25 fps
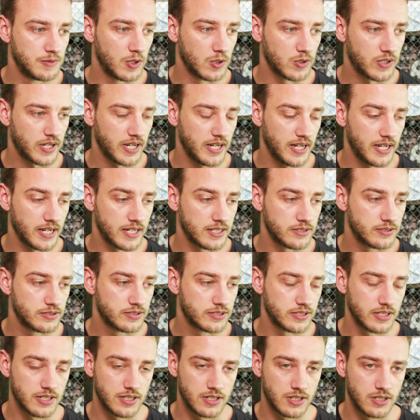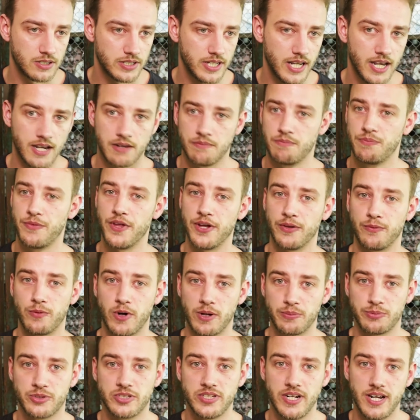Okay, so yeah, that
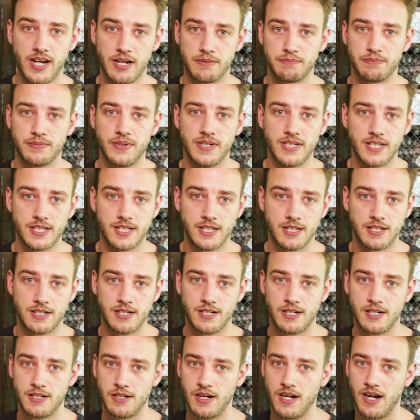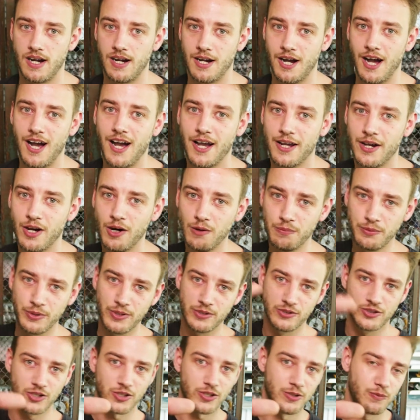wraps it up. I hope
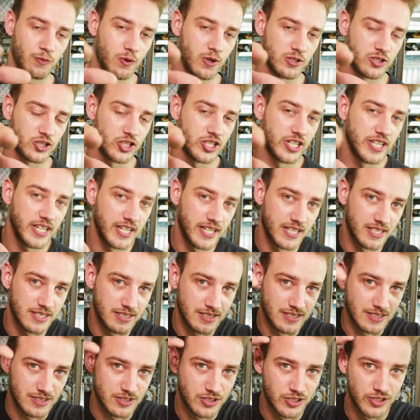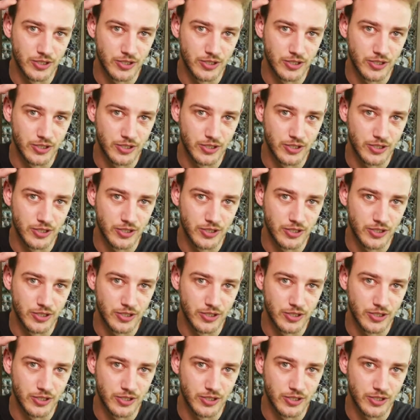you enjoyed watching.